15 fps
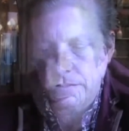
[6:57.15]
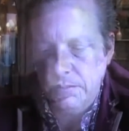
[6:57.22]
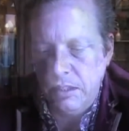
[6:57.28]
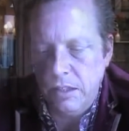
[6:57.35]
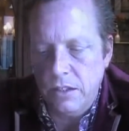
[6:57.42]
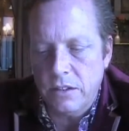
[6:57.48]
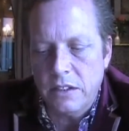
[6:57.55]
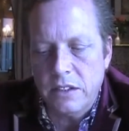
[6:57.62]

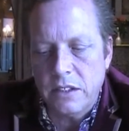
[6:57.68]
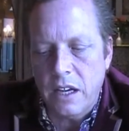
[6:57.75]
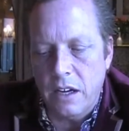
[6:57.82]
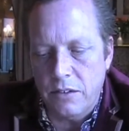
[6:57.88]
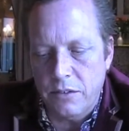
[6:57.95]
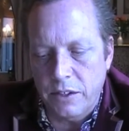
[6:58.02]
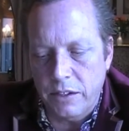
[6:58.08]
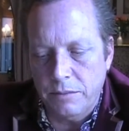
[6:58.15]
There's this
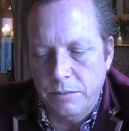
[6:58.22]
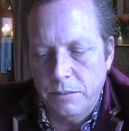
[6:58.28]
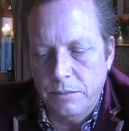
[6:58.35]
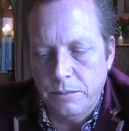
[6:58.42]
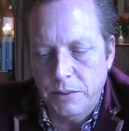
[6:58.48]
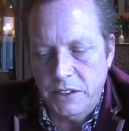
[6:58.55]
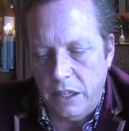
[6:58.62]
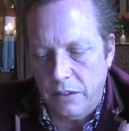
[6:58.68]
country
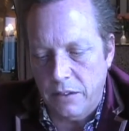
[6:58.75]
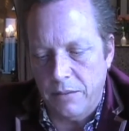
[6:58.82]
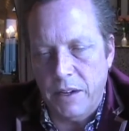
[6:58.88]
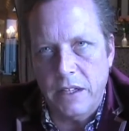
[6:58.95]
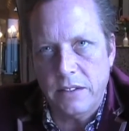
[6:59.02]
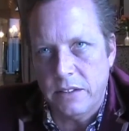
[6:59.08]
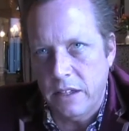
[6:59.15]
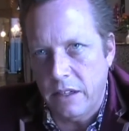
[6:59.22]
south of
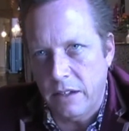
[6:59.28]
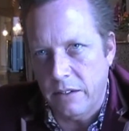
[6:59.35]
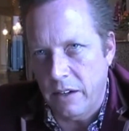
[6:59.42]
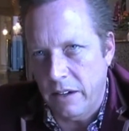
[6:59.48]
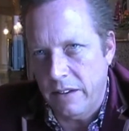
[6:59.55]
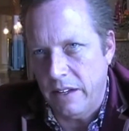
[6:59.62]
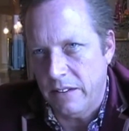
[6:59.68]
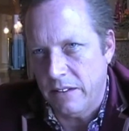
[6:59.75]
us. I don't know.
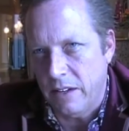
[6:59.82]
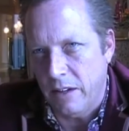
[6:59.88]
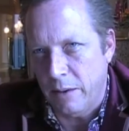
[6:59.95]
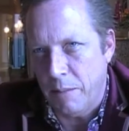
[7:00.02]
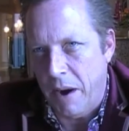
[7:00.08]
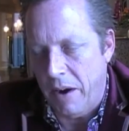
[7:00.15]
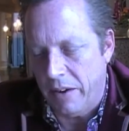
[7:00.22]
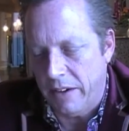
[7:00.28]
I think it's called
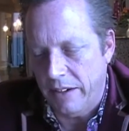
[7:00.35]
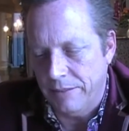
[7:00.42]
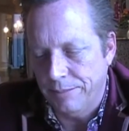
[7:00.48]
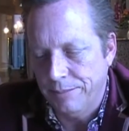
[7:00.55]
America.